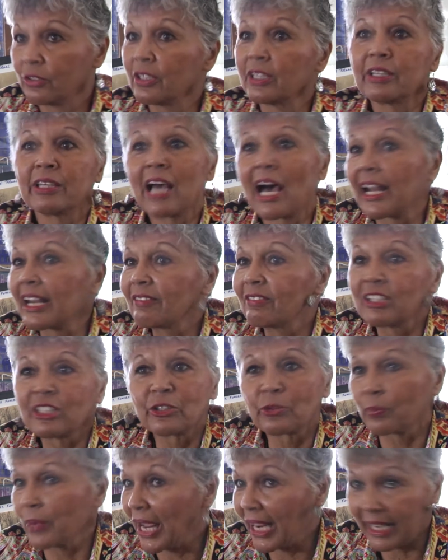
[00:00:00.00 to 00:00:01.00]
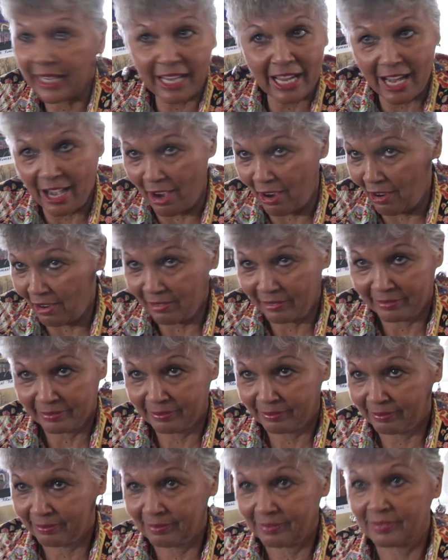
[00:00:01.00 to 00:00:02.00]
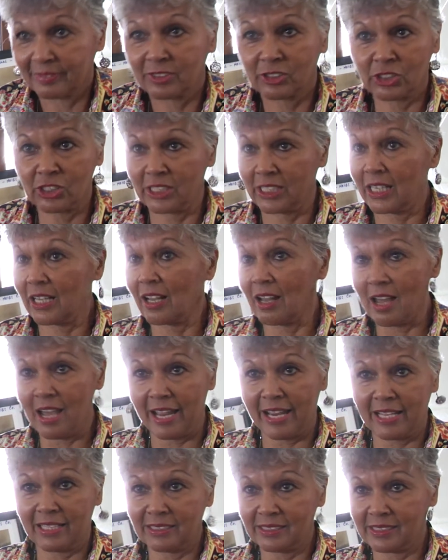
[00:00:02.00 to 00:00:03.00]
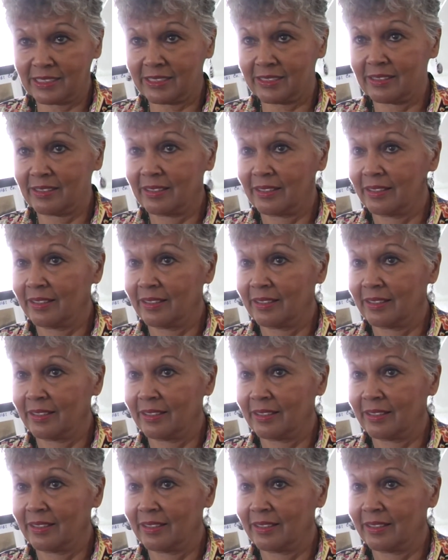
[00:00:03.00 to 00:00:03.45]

Not even direct care to the clients.